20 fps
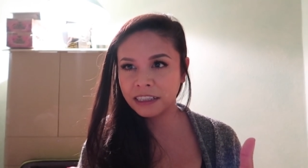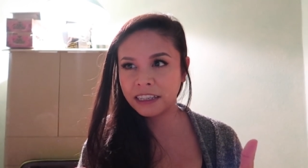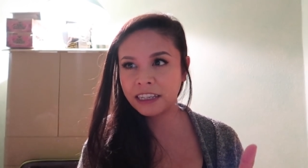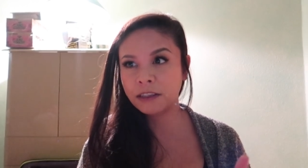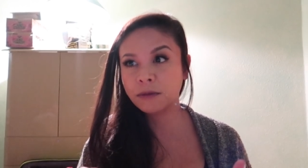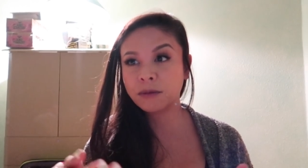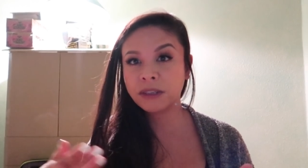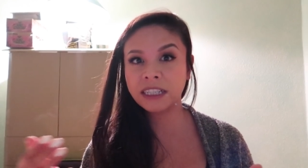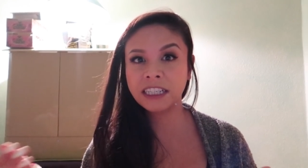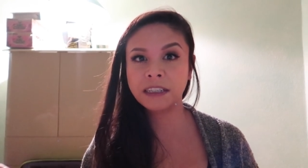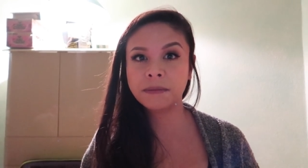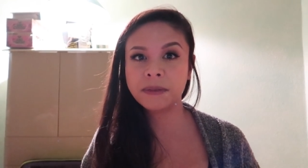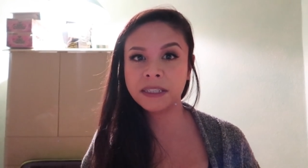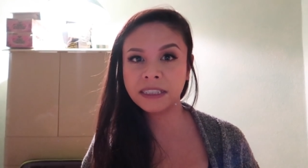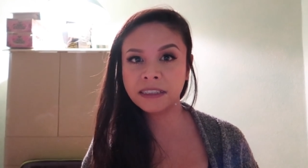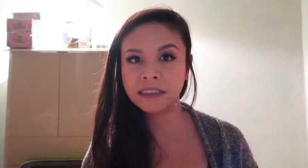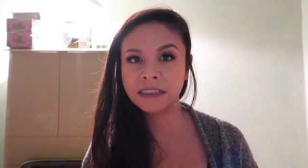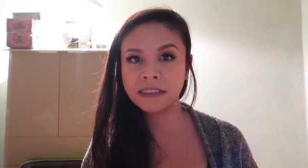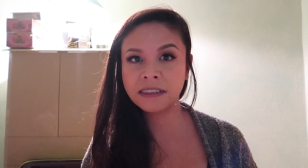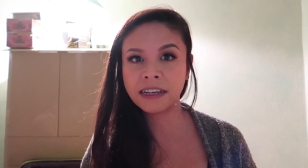in running a
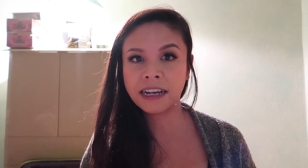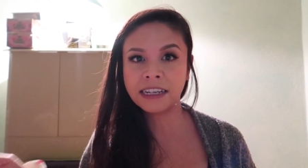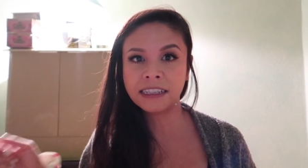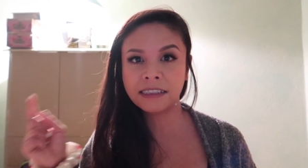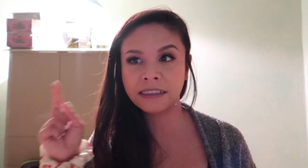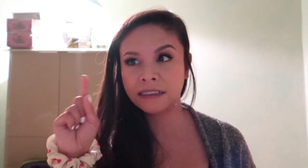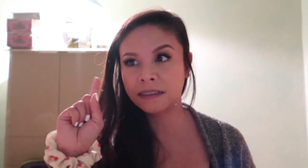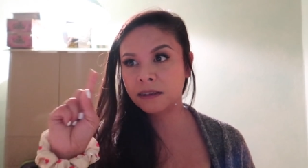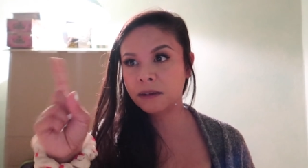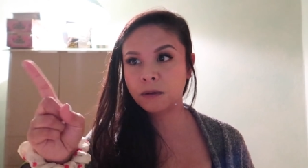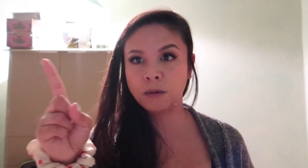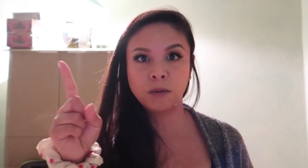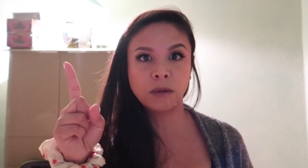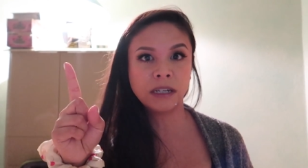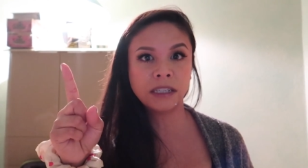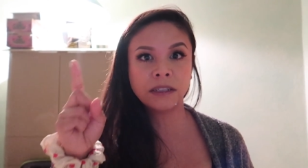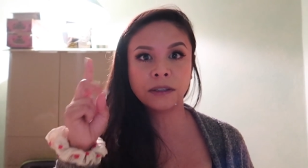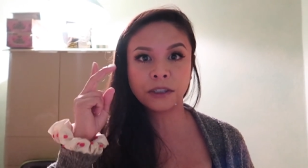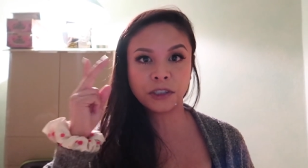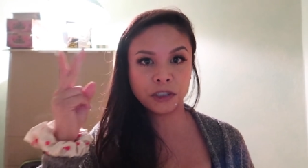business as
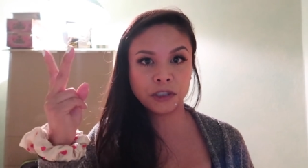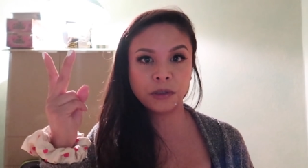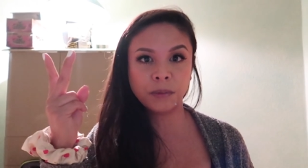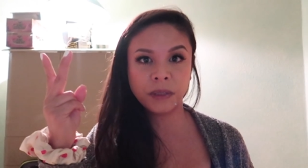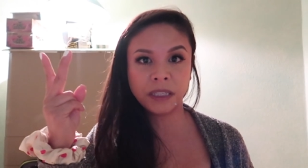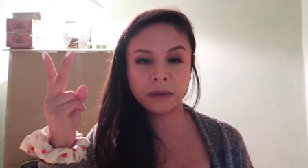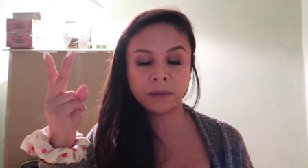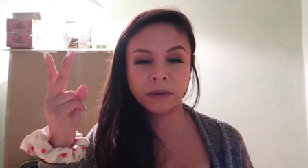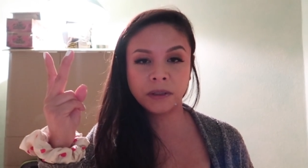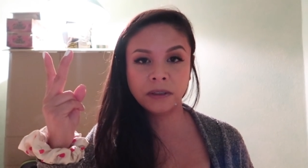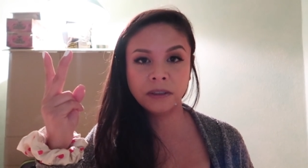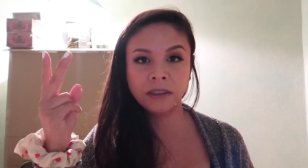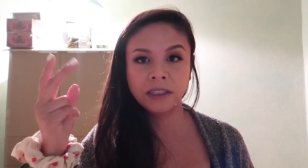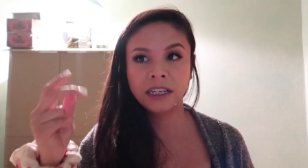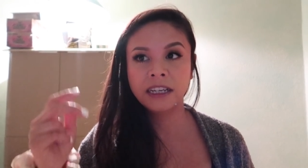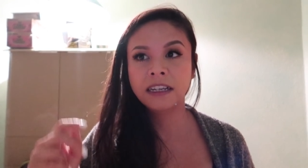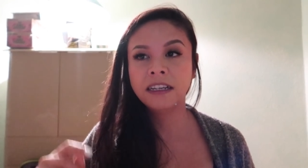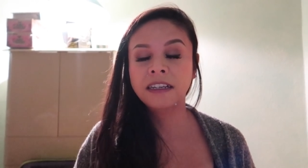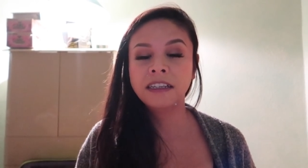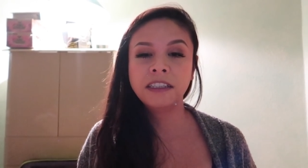one or two people.
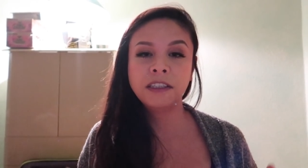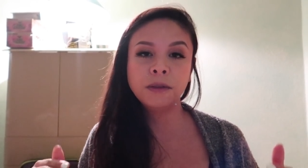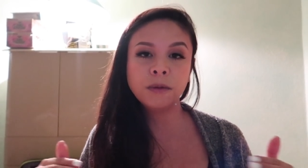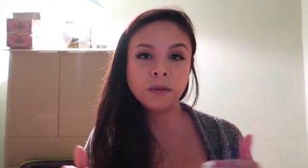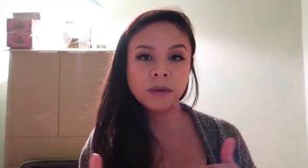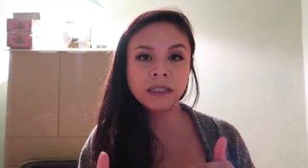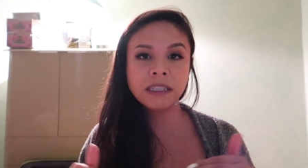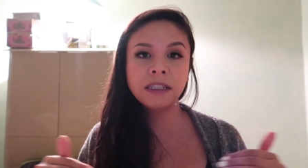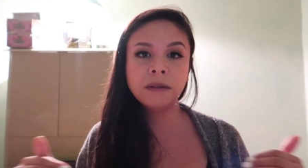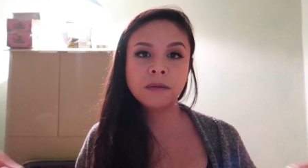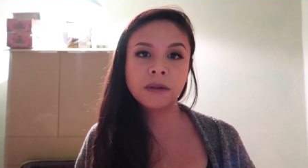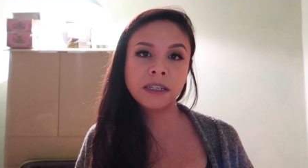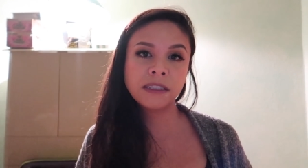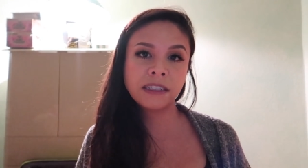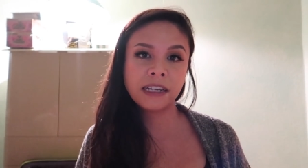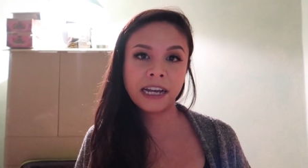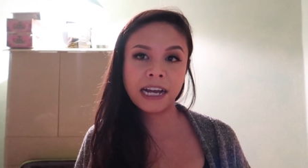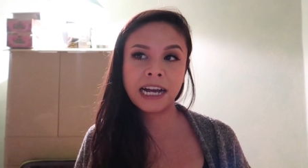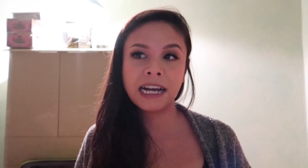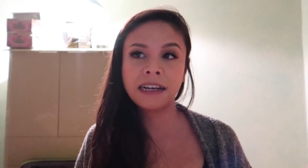You really want
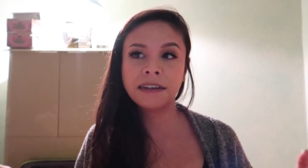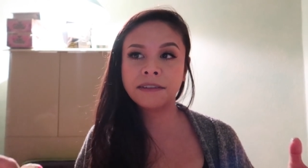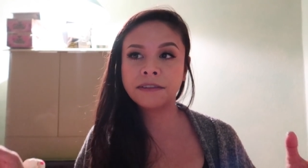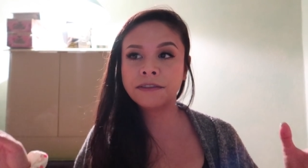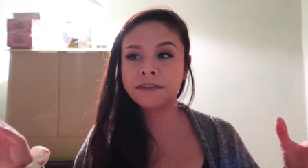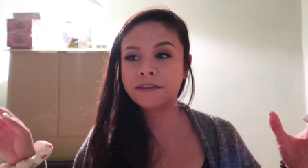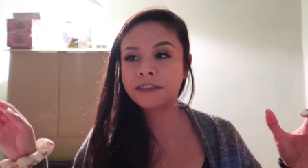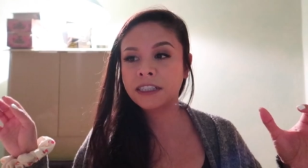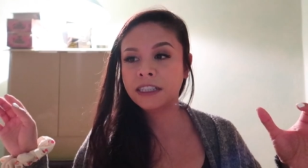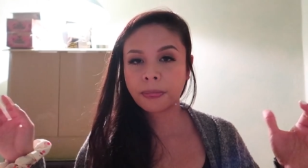to have